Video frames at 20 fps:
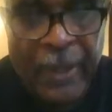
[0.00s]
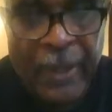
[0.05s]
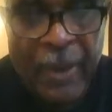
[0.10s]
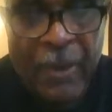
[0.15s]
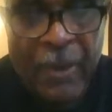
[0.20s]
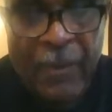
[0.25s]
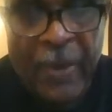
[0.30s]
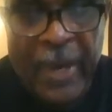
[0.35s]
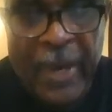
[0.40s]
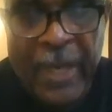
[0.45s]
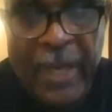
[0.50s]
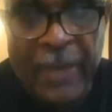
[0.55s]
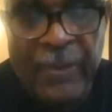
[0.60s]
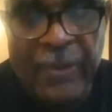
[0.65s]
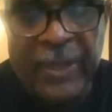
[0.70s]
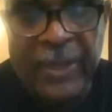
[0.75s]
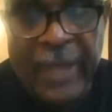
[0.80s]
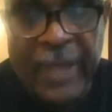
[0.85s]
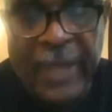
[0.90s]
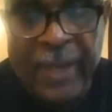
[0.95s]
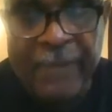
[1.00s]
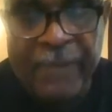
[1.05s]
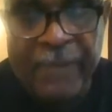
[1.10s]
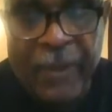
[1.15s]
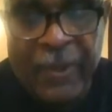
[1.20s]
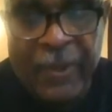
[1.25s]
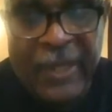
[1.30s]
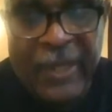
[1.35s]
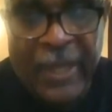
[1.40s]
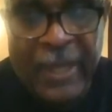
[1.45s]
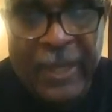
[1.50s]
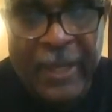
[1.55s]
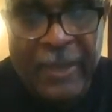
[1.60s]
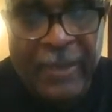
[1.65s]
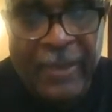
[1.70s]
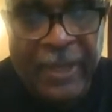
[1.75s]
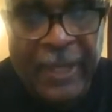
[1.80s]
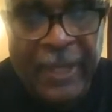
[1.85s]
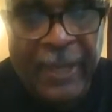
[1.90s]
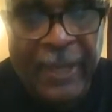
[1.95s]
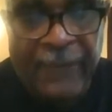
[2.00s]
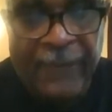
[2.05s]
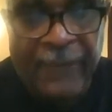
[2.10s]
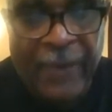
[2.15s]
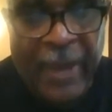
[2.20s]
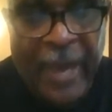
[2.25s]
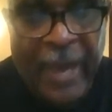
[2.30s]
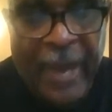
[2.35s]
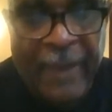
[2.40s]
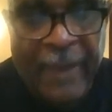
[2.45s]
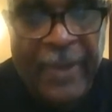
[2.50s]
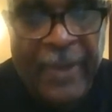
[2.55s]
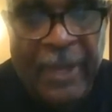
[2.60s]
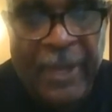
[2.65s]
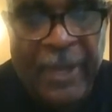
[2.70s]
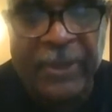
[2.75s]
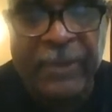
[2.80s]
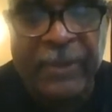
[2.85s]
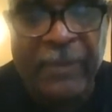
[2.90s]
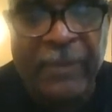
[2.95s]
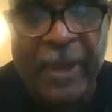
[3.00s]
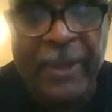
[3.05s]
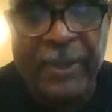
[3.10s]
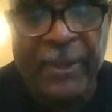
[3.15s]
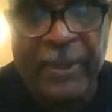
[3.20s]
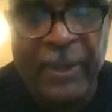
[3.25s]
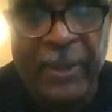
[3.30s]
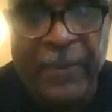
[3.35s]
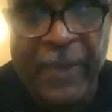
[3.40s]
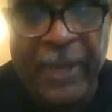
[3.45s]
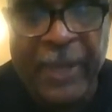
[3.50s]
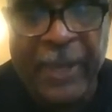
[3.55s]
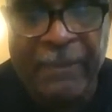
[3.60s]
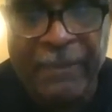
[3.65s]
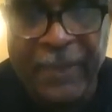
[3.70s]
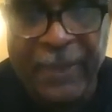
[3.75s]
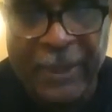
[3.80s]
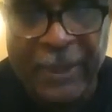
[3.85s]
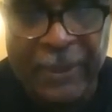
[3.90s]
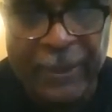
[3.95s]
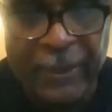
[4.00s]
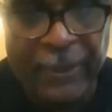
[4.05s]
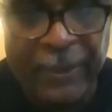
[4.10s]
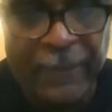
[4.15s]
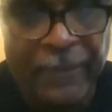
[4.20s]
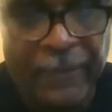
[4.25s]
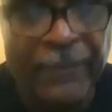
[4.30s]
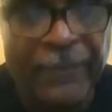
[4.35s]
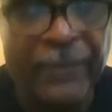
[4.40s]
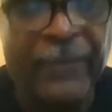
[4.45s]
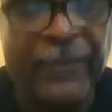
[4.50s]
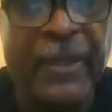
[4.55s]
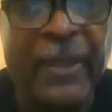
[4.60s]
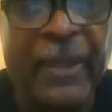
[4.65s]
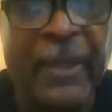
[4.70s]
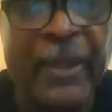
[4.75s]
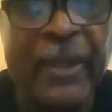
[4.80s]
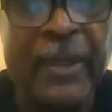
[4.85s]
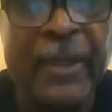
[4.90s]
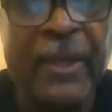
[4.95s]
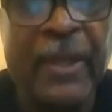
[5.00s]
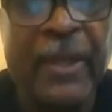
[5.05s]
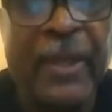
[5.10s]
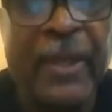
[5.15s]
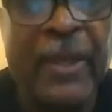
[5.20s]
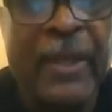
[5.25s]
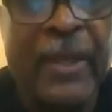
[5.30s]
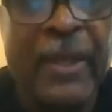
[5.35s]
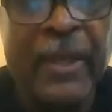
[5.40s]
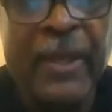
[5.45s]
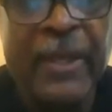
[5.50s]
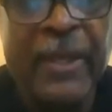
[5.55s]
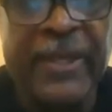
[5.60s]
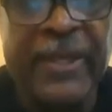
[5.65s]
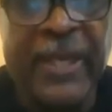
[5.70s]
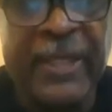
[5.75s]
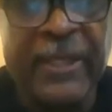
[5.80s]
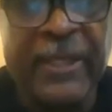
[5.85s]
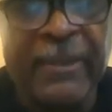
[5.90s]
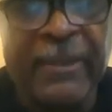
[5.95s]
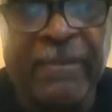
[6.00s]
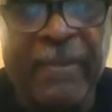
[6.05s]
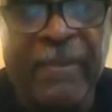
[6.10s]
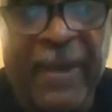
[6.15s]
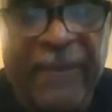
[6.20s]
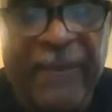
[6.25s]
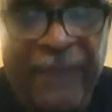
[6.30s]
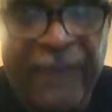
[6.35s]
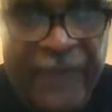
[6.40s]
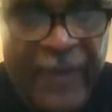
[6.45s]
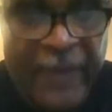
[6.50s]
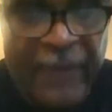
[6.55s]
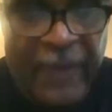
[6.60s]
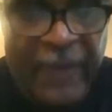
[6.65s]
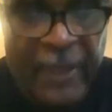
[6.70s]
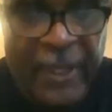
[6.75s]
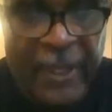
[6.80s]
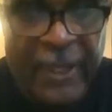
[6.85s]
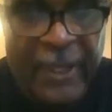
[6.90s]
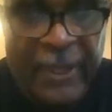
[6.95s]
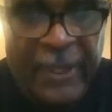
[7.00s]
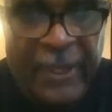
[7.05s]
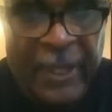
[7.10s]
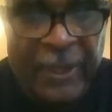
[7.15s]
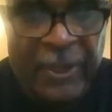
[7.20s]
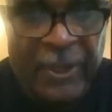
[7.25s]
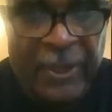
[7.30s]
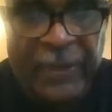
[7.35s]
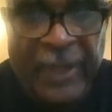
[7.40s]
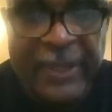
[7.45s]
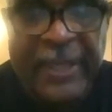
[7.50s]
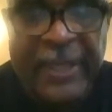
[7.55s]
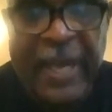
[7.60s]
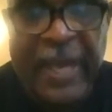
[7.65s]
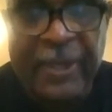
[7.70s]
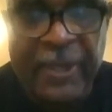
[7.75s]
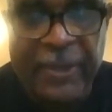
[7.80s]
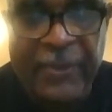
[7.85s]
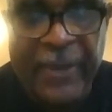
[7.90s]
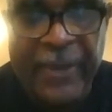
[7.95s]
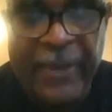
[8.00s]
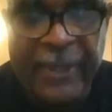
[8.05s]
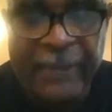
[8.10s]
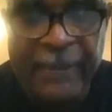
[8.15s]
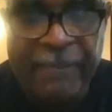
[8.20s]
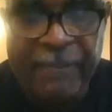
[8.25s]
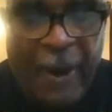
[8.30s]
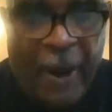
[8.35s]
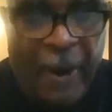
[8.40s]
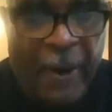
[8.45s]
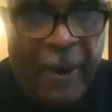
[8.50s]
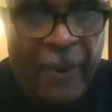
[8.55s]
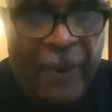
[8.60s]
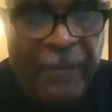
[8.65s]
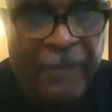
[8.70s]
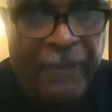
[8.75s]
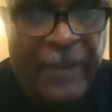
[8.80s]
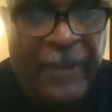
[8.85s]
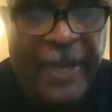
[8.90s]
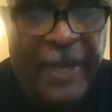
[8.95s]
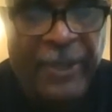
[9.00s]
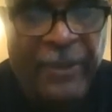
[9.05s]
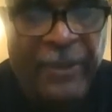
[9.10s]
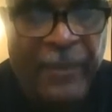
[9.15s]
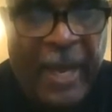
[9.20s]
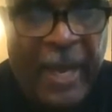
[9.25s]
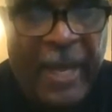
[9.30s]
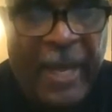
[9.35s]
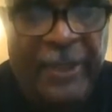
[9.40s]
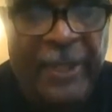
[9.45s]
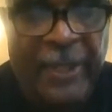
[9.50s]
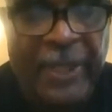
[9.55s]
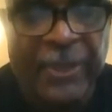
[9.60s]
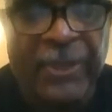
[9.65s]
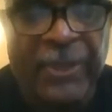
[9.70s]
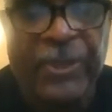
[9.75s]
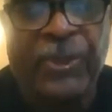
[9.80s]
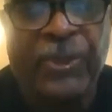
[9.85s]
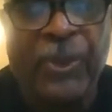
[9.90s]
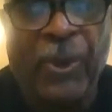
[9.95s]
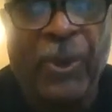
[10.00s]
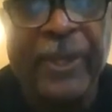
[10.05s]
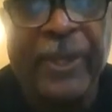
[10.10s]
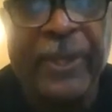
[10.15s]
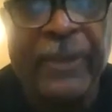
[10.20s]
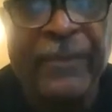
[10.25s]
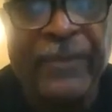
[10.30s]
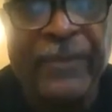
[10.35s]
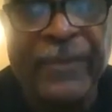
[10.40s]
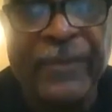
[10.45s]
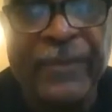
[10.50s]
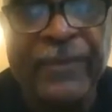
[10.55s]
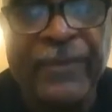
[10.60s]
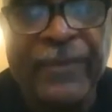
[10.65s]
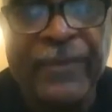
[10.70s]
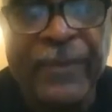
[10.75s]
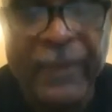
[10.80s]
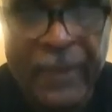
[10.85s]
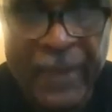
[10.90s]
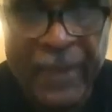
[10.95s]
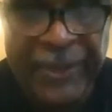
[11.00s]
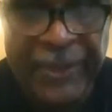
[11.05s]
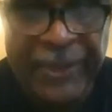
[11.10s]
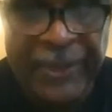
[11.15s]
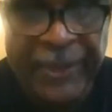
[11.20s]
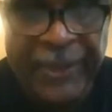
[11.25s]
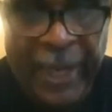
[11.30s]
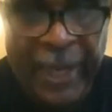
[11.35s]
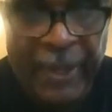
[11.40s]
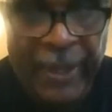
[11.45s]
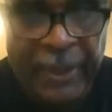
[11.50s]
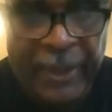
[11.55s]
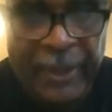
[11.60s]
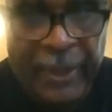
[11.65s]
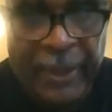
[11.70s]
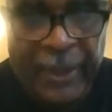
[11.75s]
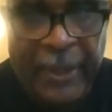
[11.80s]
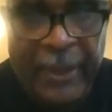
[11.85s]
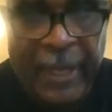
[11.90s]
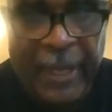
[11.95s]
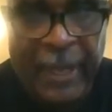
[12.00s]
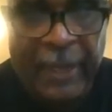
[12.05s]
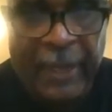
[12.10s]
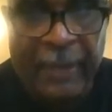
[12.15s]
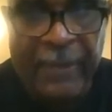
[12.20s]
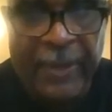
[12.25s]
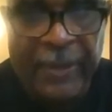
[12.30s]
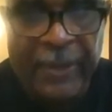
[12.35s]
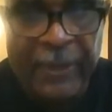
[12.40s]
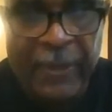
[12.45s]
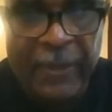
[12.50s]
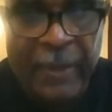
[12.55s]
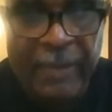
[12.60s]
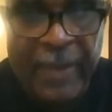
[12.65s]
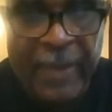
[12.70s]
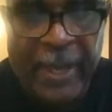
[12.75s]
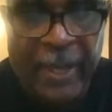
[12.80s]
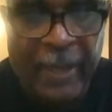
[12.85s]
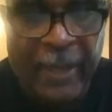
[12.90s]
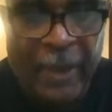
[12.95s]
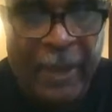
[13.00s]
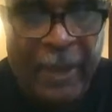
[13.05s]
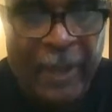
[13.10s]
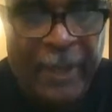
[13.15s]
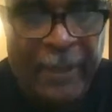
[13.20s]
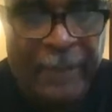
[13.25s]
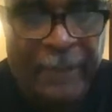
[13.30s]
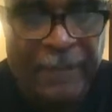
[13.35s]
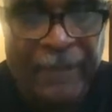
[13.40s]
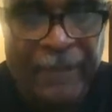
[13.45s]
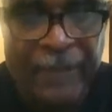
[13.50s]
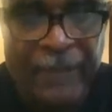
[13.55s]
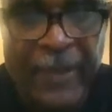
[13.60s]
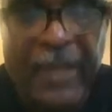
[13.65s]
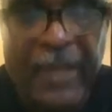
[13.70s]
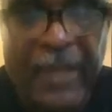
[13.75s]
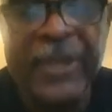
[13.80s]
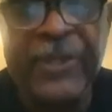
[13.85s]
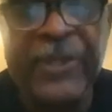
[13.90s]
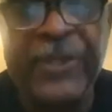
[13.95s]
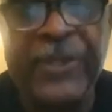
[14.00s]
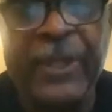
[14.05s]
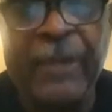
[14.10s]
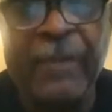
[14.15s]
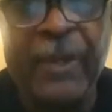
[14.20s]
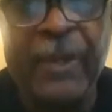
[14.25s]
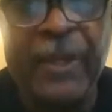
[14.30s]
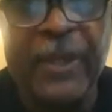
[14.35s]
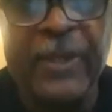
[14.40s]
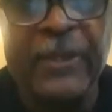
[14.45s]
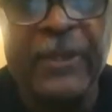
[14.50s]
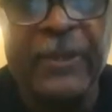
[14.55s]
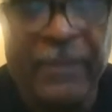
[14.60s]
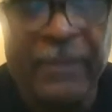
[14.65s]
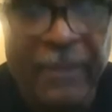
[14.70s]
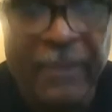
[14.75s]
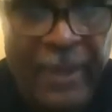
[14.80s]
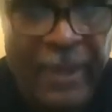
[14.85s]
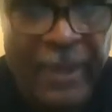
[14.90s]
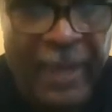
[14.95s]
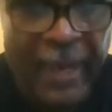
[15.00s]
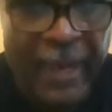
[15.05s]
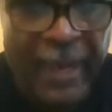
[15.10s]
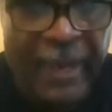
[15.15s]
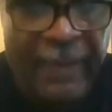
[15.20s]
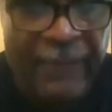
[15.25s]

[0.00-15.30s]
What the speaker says: where he was later proclaimed king for having outsmarted the great beast. This myth vividly illustrates how the Greeks borrowed, plagiarized, and distorted seriously elements of Kemetic art, symbolism, and